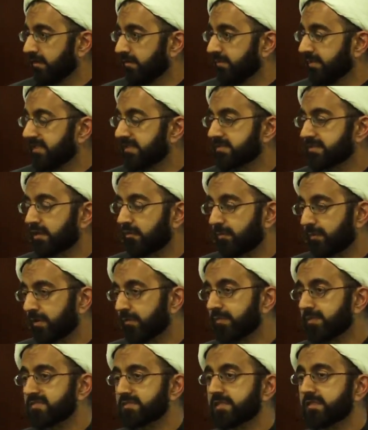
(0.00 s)
because our
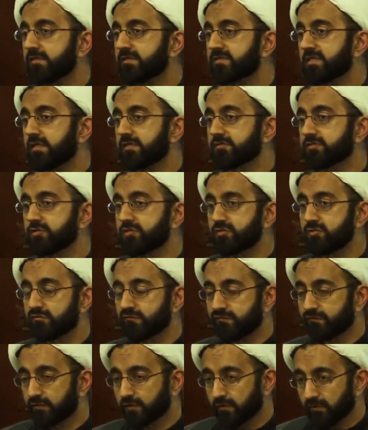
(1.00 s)
purpose here is also to
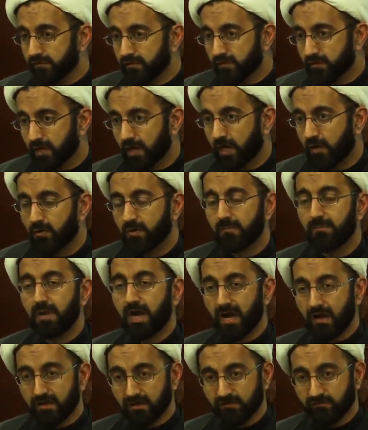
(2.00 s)
further our
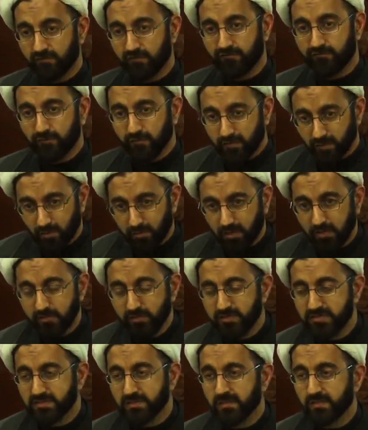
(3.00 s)
ma'rifah, further our
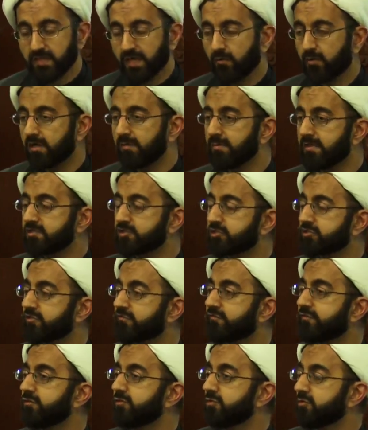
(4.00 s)
understanding, I want to mention a
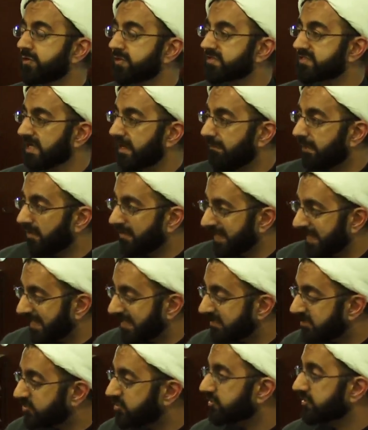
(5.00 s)
few words about
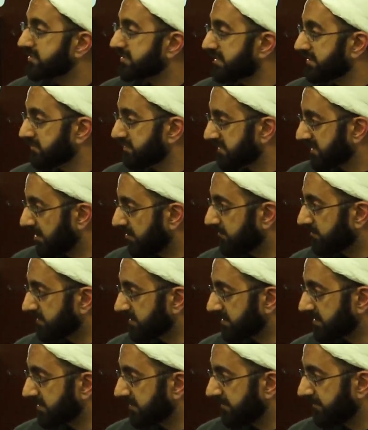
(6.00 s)
angels
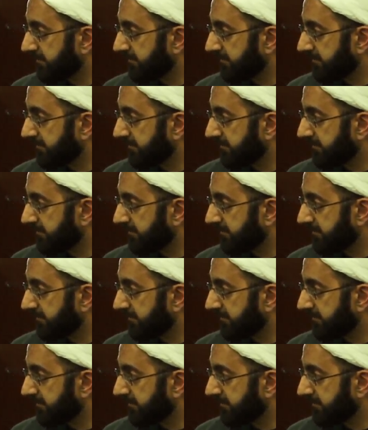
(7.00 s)
themselves.